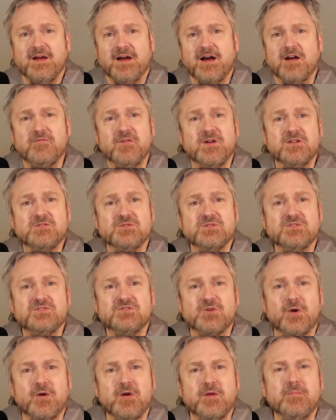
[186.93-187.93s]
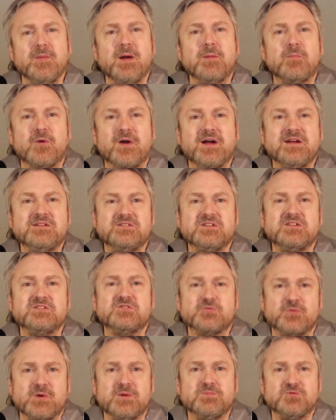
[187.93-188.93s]
I eventually started memorizing
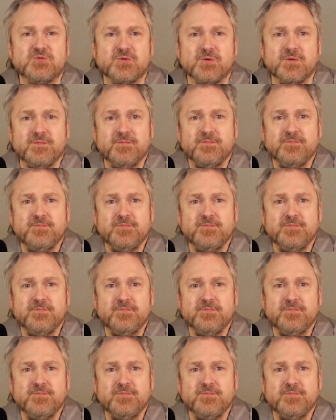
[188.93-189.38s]
Scripture.